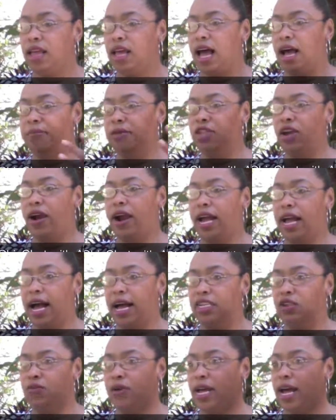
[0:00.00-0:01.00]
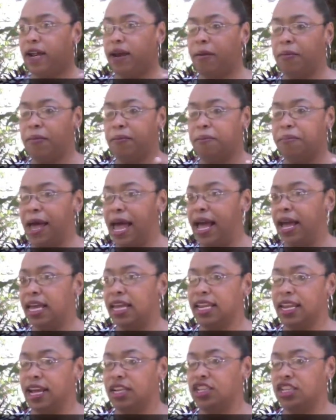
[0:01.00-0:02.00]
I'm sorry, guys, we got a bad
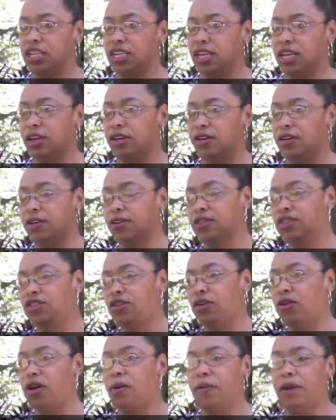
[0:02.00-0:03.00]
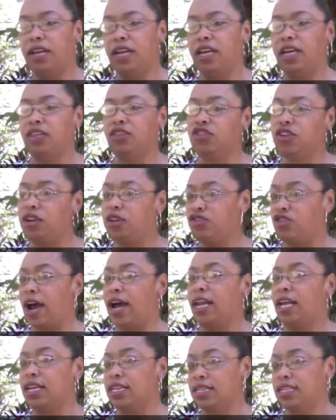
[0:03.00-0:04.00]
connection here. So I'm going to
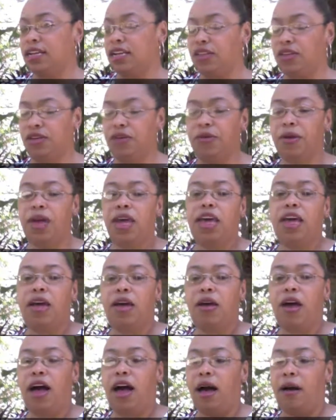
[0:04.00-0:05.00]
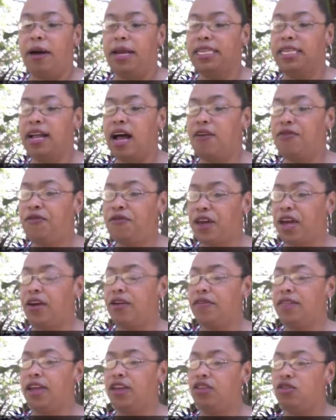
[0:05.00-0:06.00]
try to continue. It's not
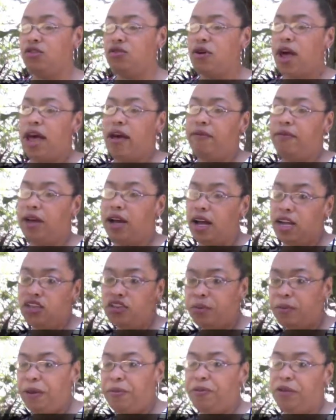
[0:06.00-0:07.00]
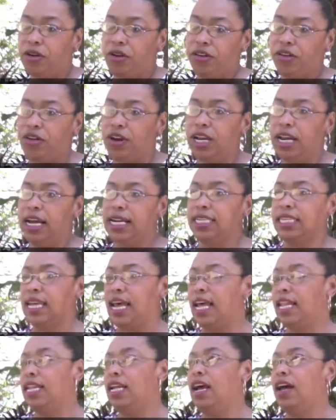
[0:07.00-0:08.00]
fair that you have 100 people on your list
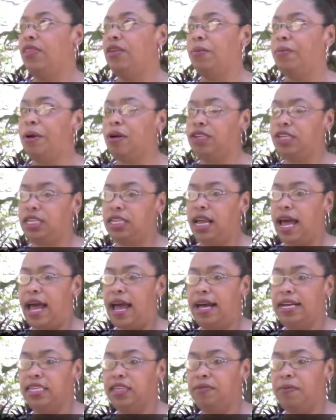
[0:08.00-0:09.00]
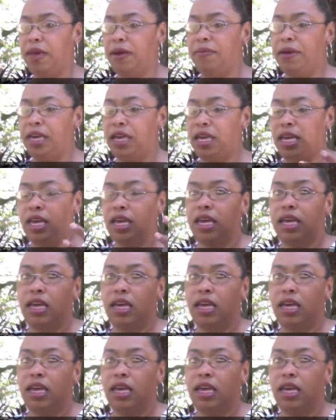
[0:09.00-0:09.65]
and the other person has maybe,